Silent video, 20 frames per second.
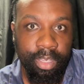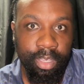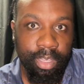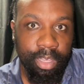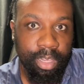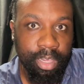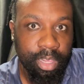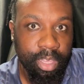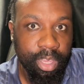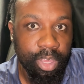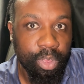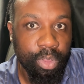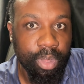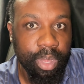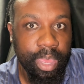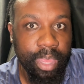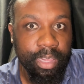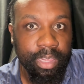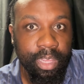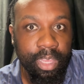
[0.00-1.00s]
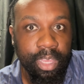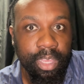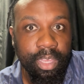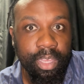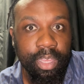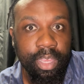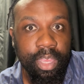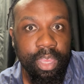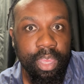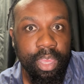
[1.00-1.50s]
click on that link
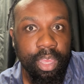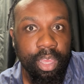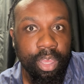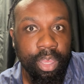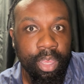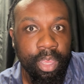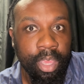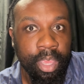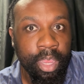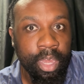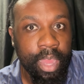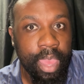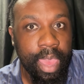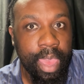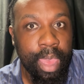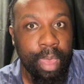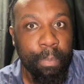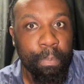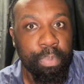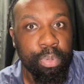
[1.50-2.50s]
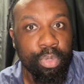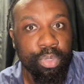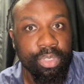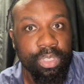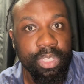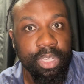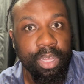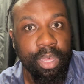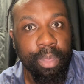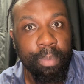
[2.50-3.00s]
and the app
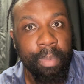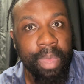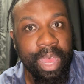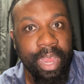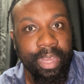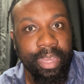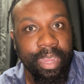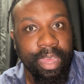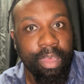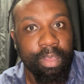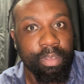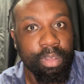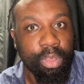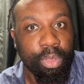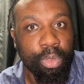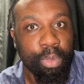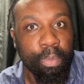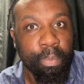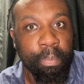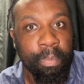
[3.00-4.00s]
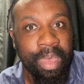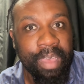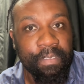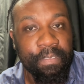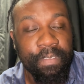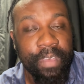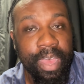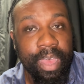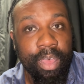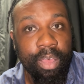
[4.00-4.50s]
pulls it up. I download my
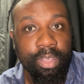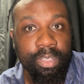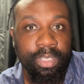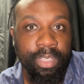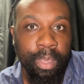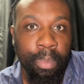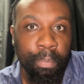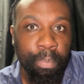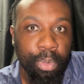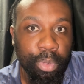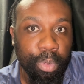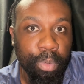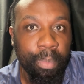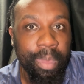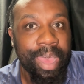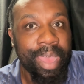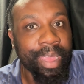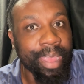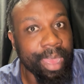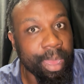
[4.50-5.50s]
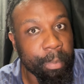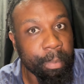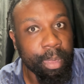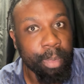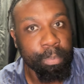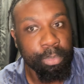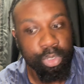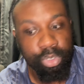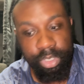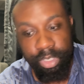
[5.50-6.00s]
files and boom, I got my
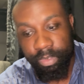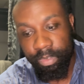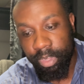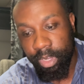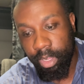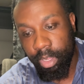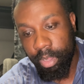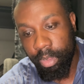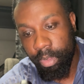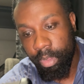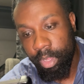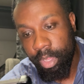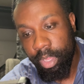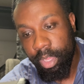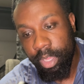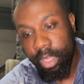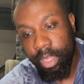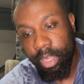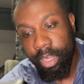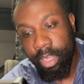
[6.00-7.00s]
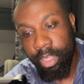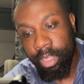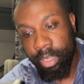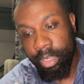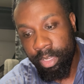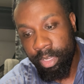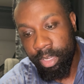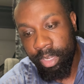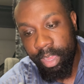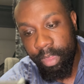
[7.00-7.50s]
music video.
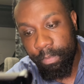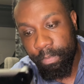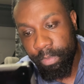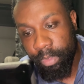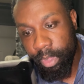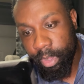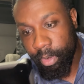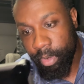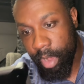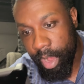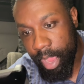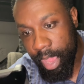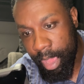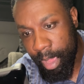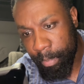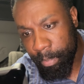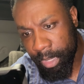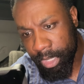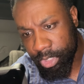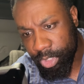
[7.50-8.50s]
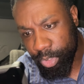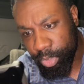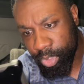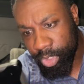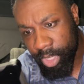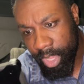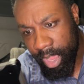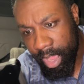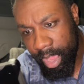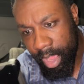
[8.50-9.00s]
Definitely a great app that you
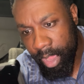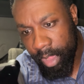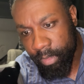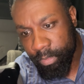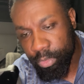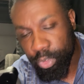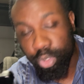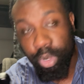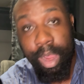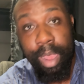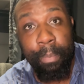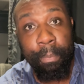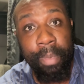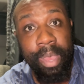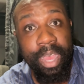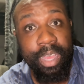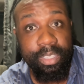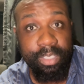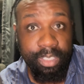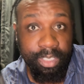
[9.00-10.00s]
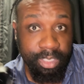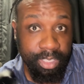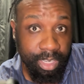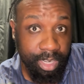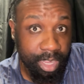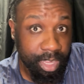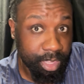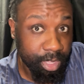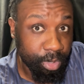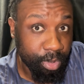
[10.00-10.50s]
should have. Dropbox is
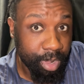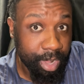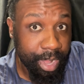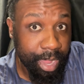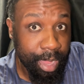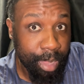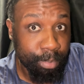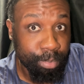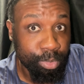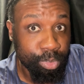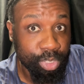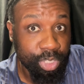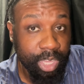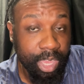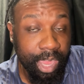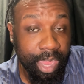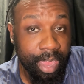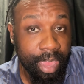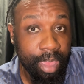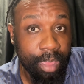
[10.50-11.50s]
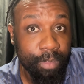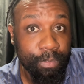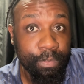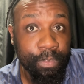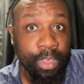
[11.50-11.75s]
another great app you should have